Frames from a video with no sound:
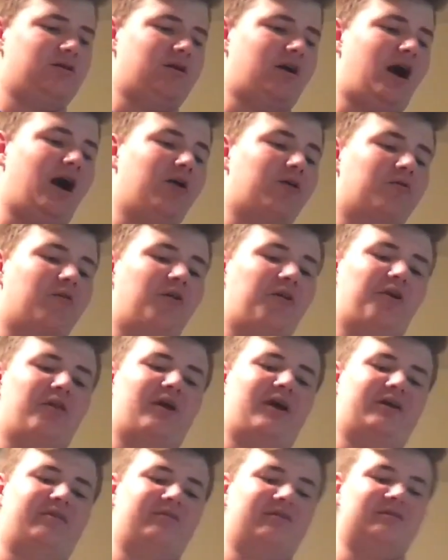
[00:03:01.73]
I really
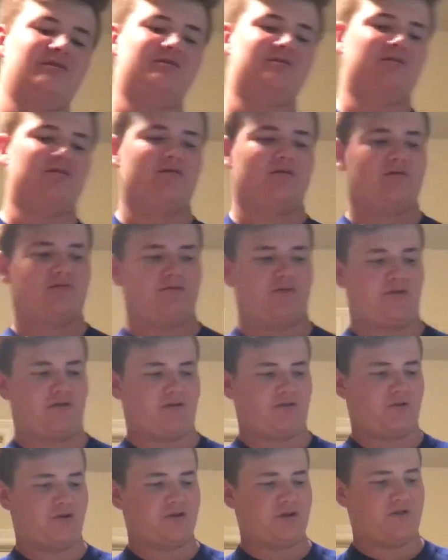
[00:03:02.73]
like these.
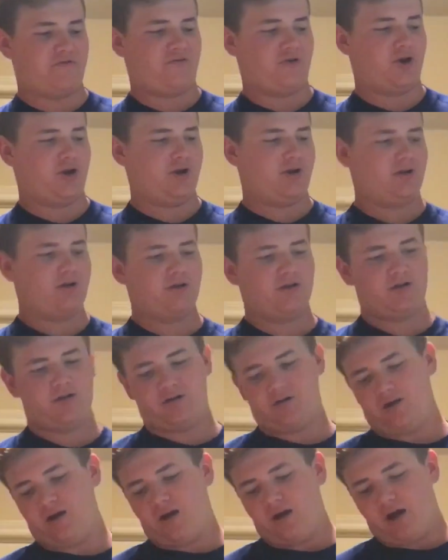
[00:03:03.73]
They're different.
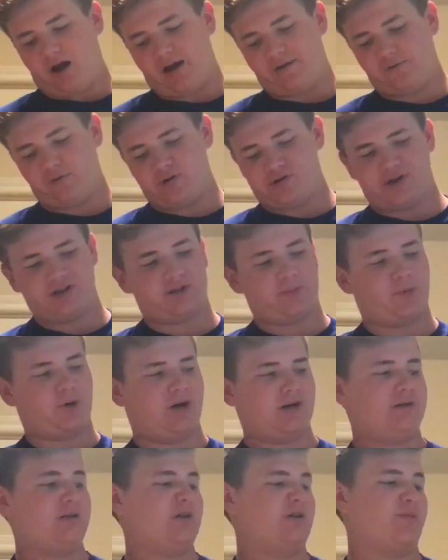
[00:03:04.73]
I've always liked the
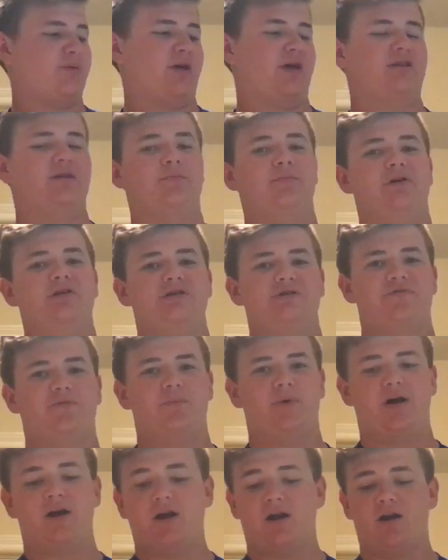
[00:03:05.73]
Prestos, but I like the mids even
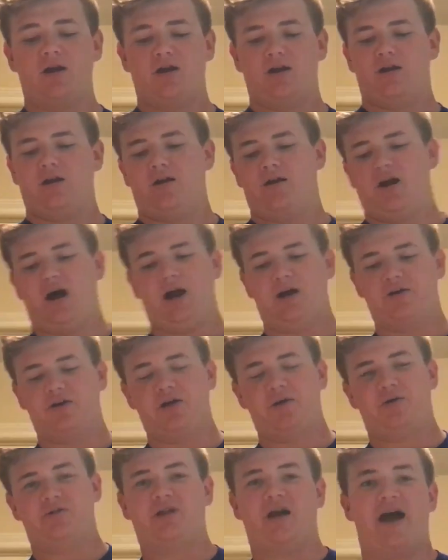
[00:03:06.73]
better. I
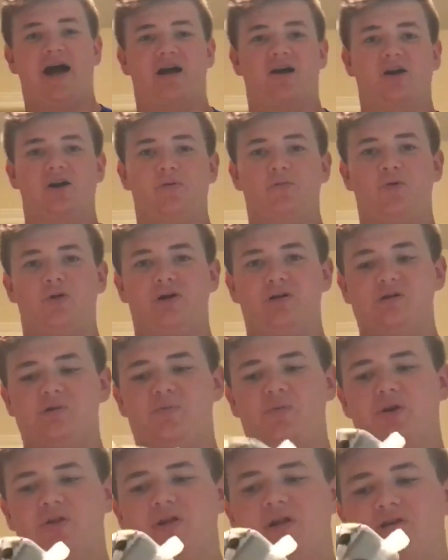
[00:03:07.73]
really want the acronym ones,
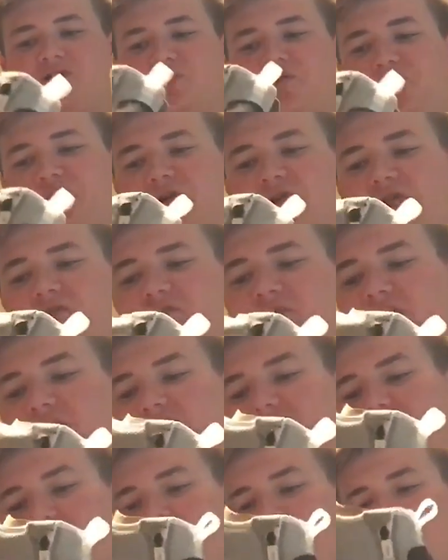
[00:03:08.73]
but that's a whole other
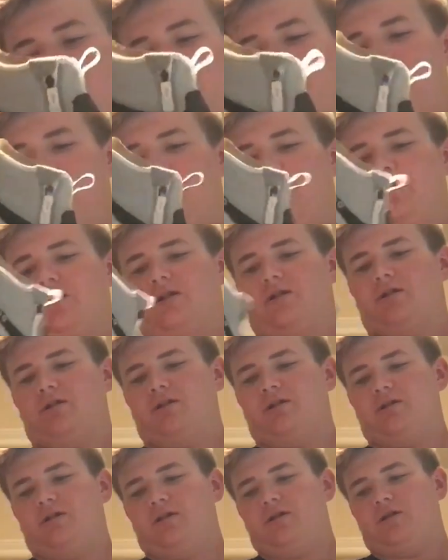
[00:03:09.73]
video.
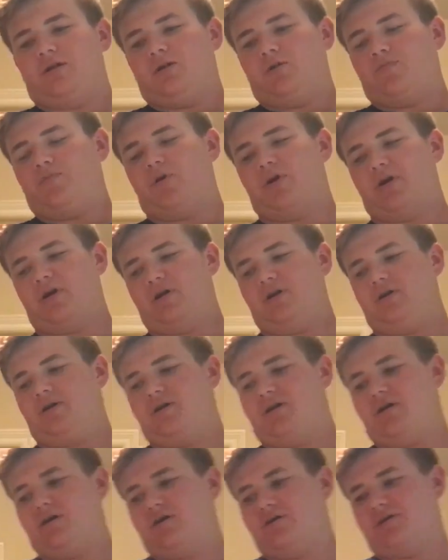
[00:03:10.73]
But
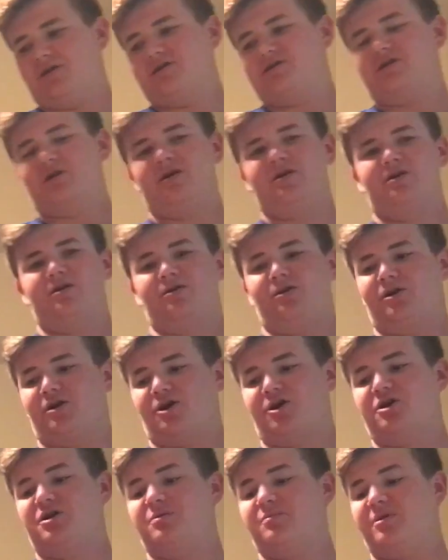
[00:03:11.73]
these look
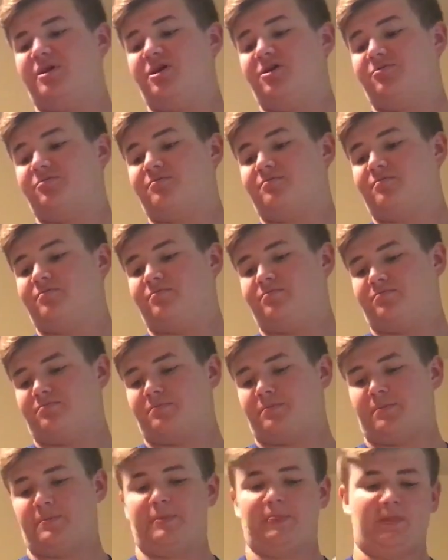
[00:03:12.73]
good to me.
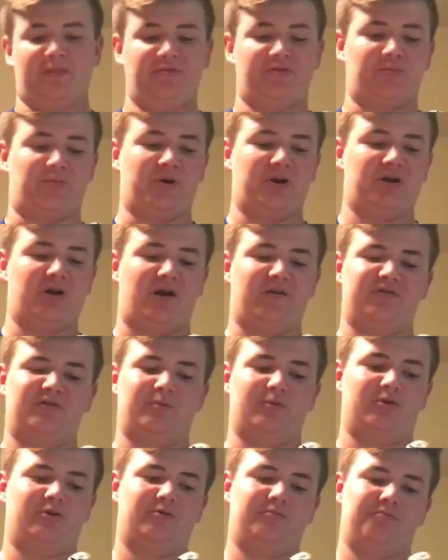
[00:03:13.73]
They're pretty
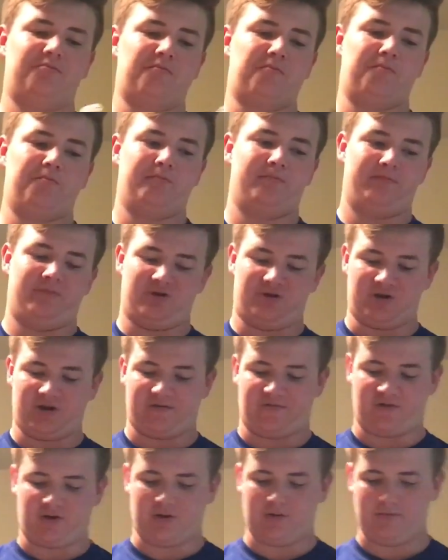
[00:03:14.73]
comfortable. They're
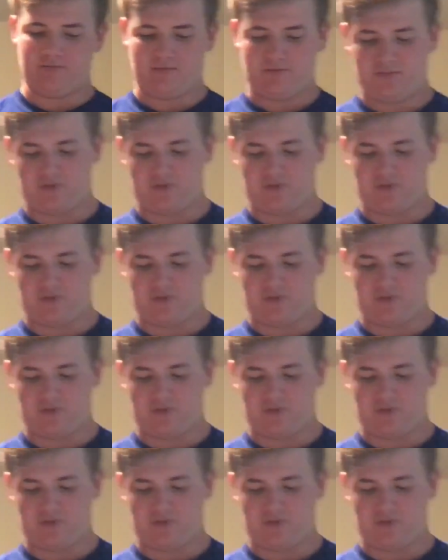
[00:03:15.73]
different.